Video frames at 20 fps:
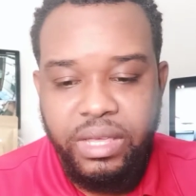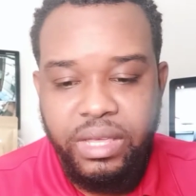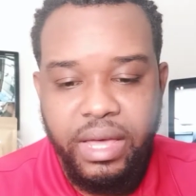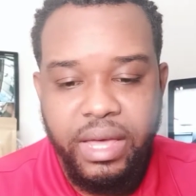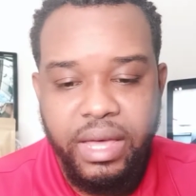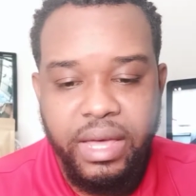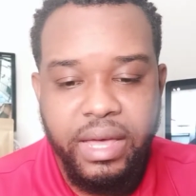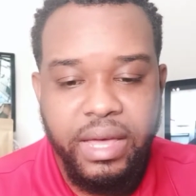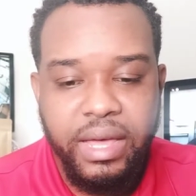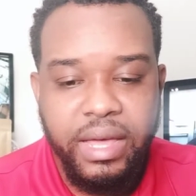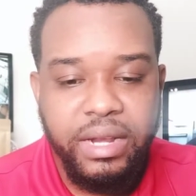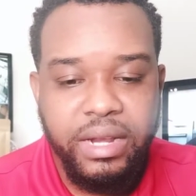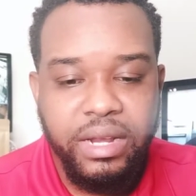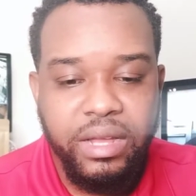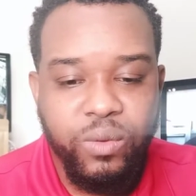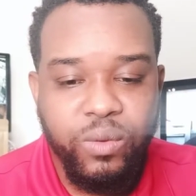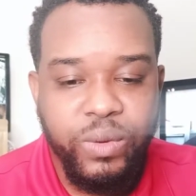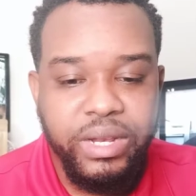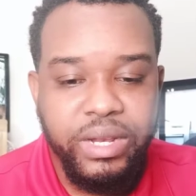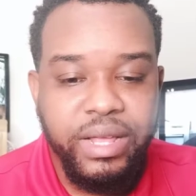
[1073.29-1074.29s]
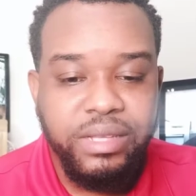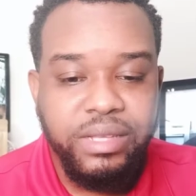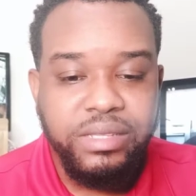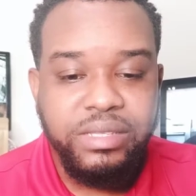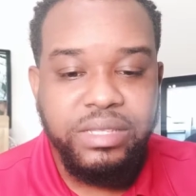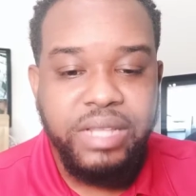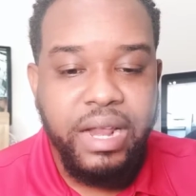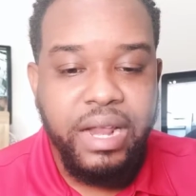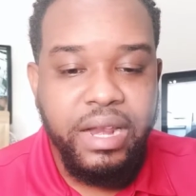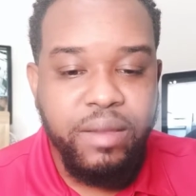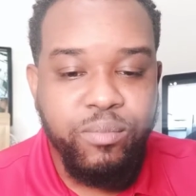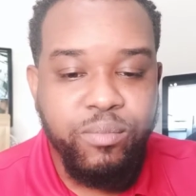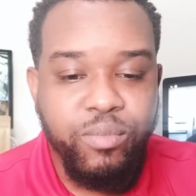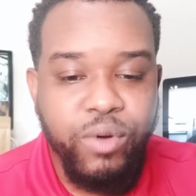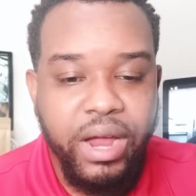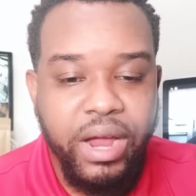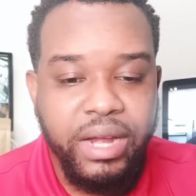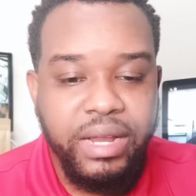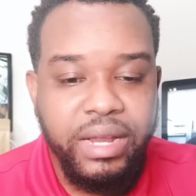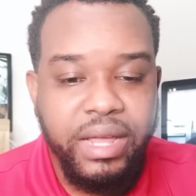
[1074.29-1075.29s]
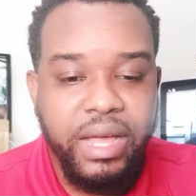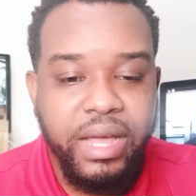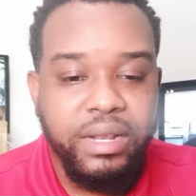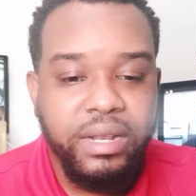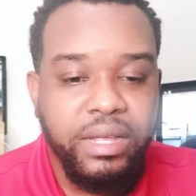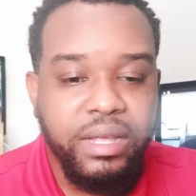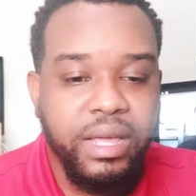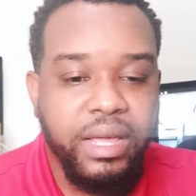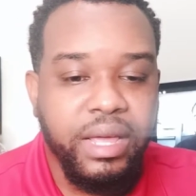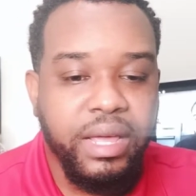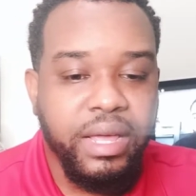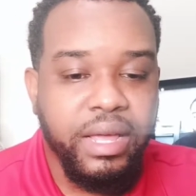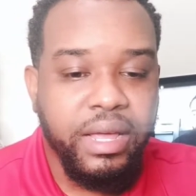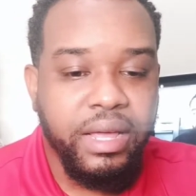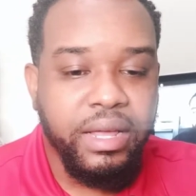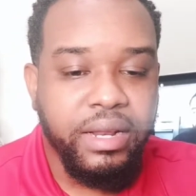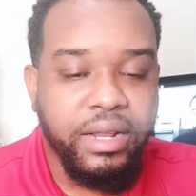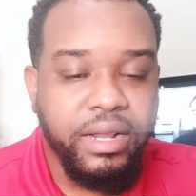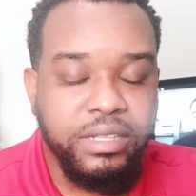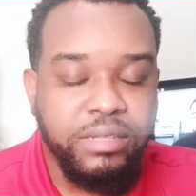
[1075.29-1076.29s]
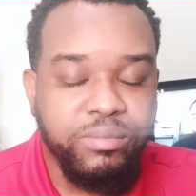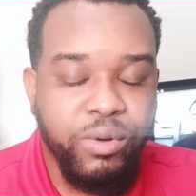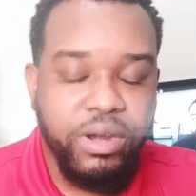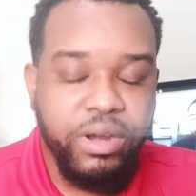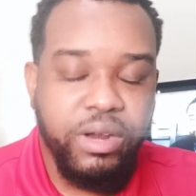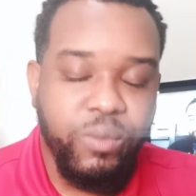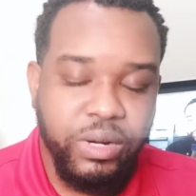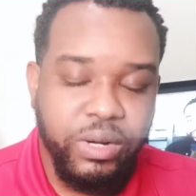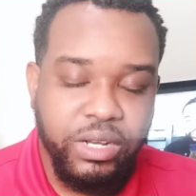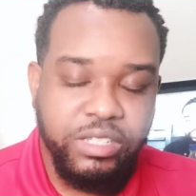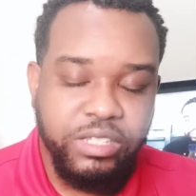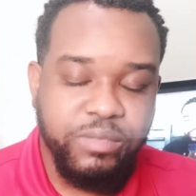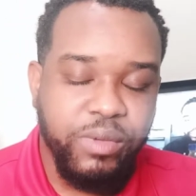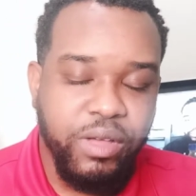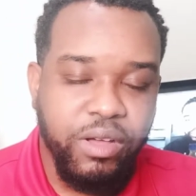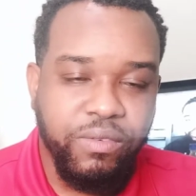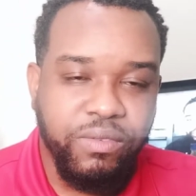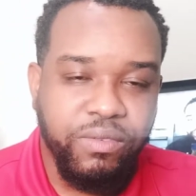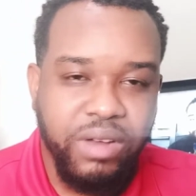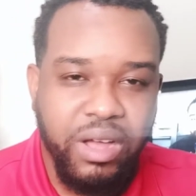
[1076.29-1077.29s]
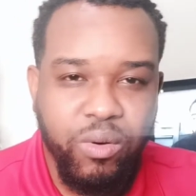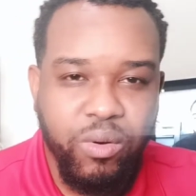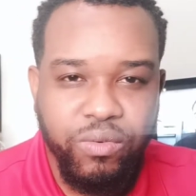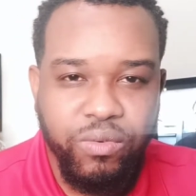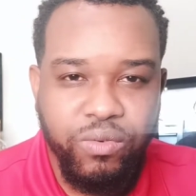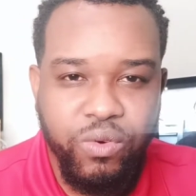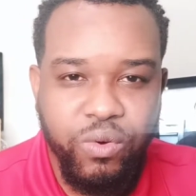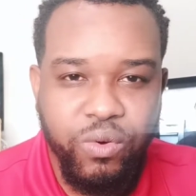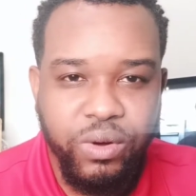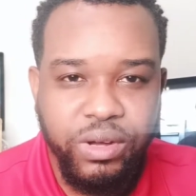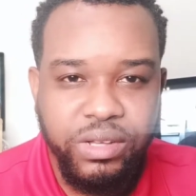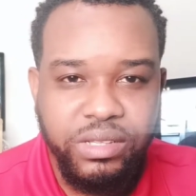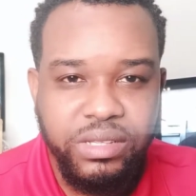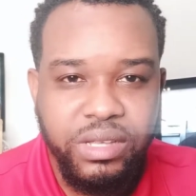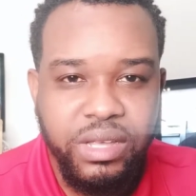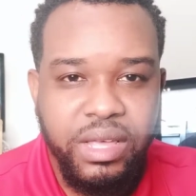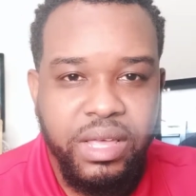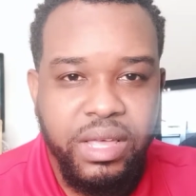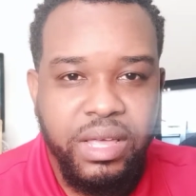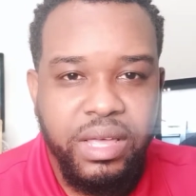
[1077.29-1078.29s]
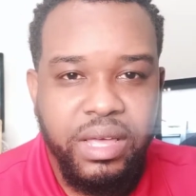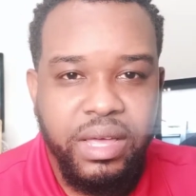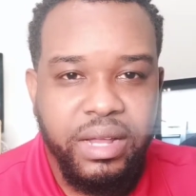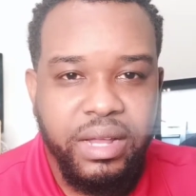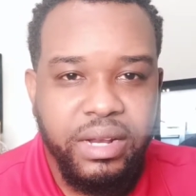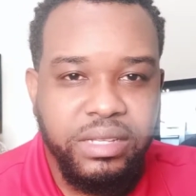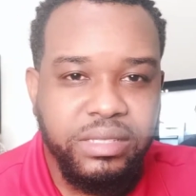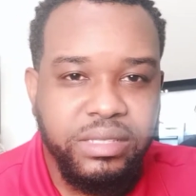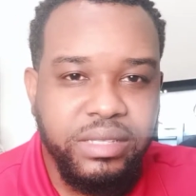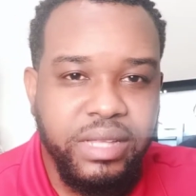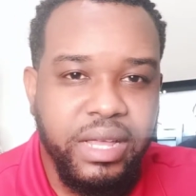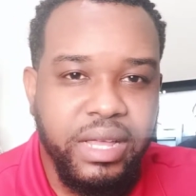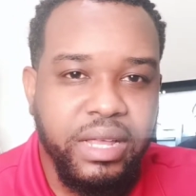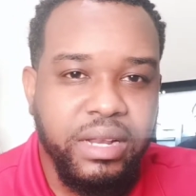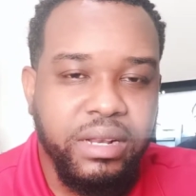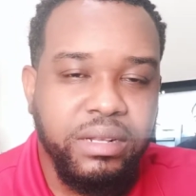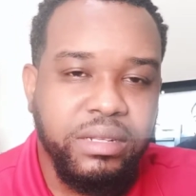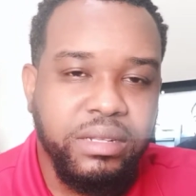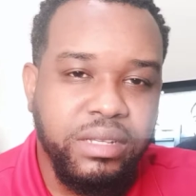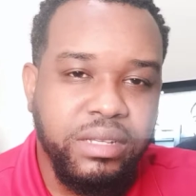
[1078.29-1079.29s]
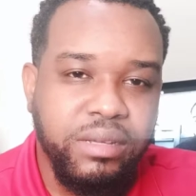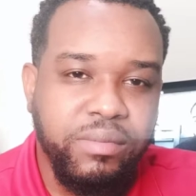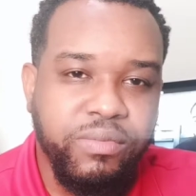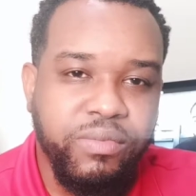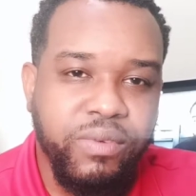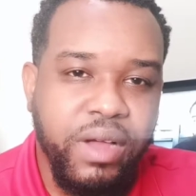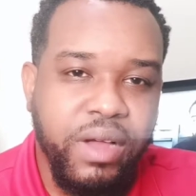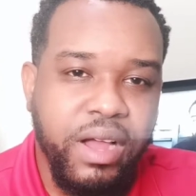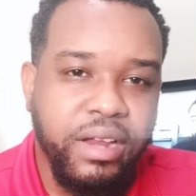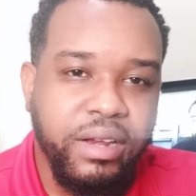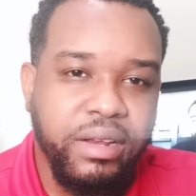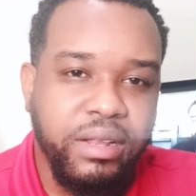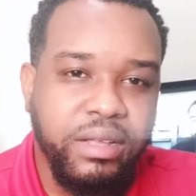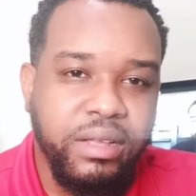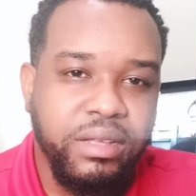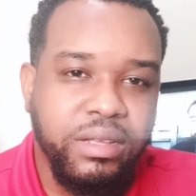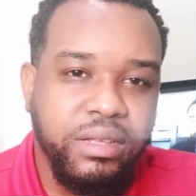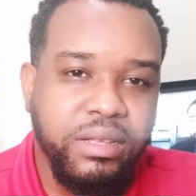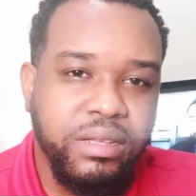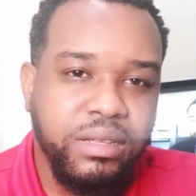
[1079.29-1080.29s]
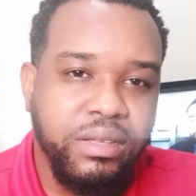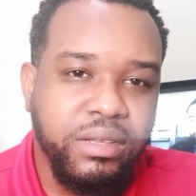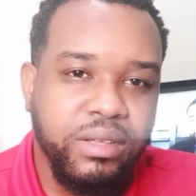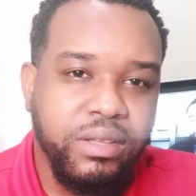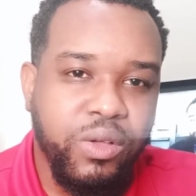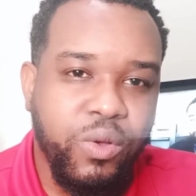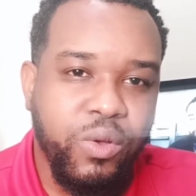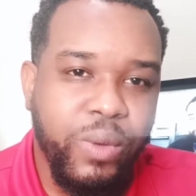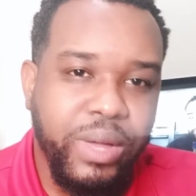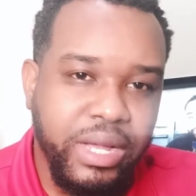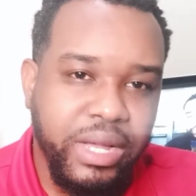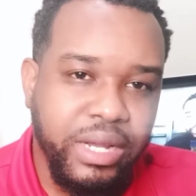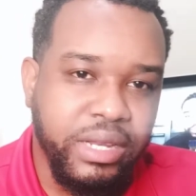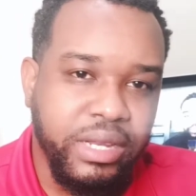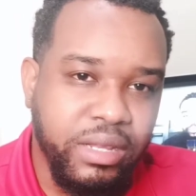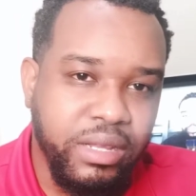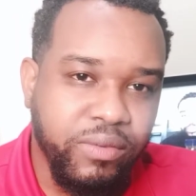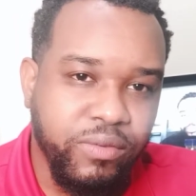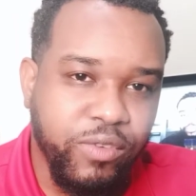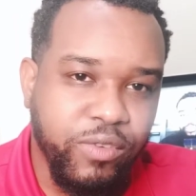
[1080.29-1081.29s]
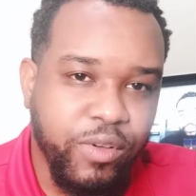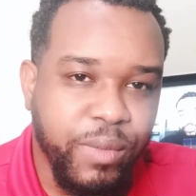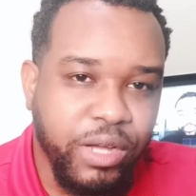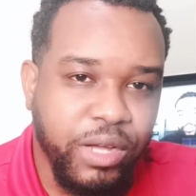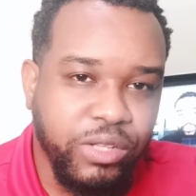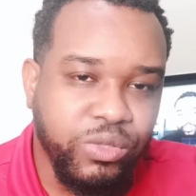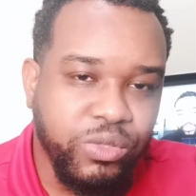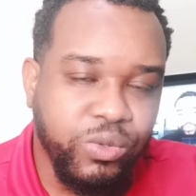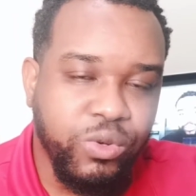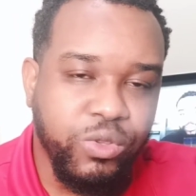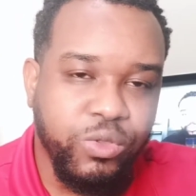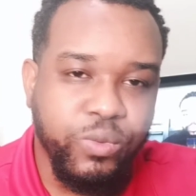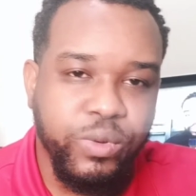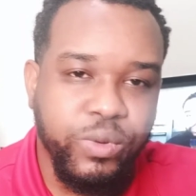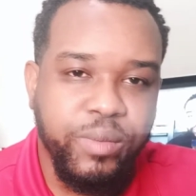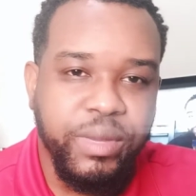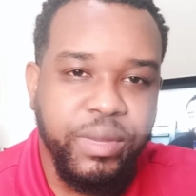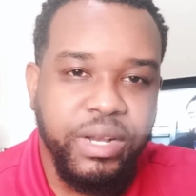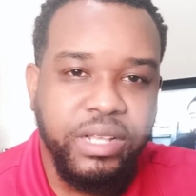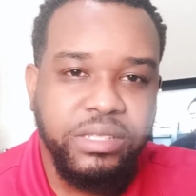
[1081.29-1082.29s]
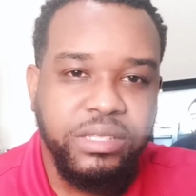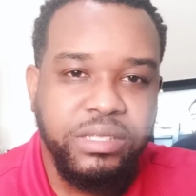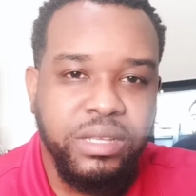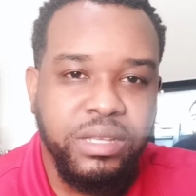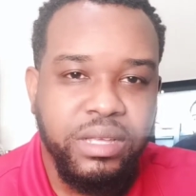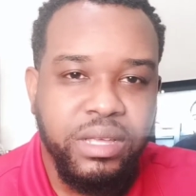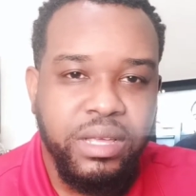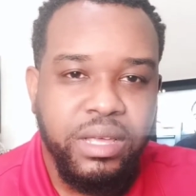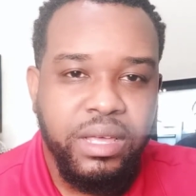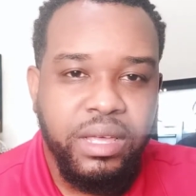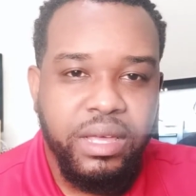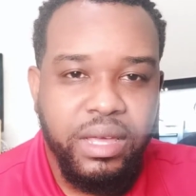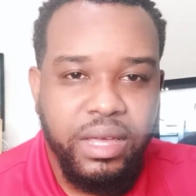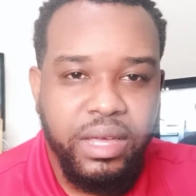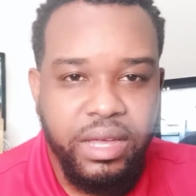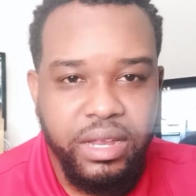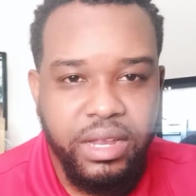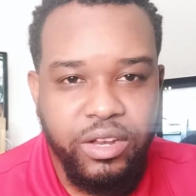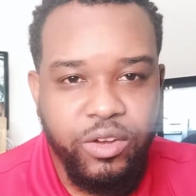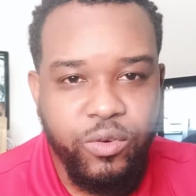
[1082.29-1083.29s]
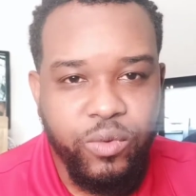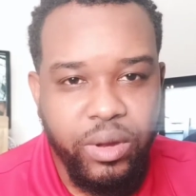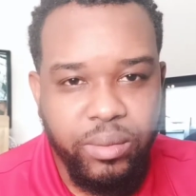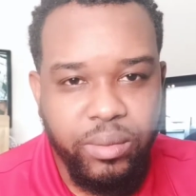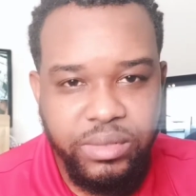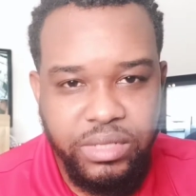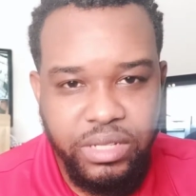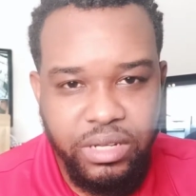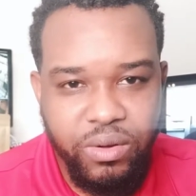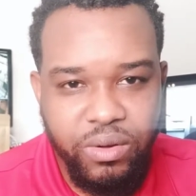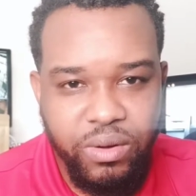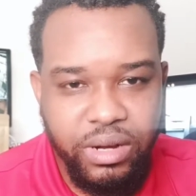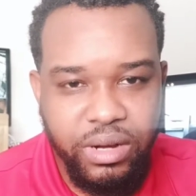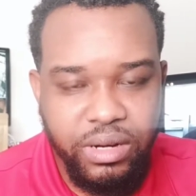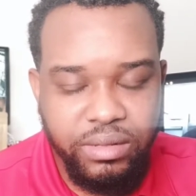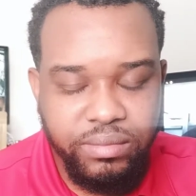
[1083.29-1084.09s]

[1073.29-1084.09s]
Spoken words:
And we then slightly bread that, and it's breaded with the spelt flour, of course, and it's then deep fried quickly for about 2 to 3 minutes in grapeseed oil.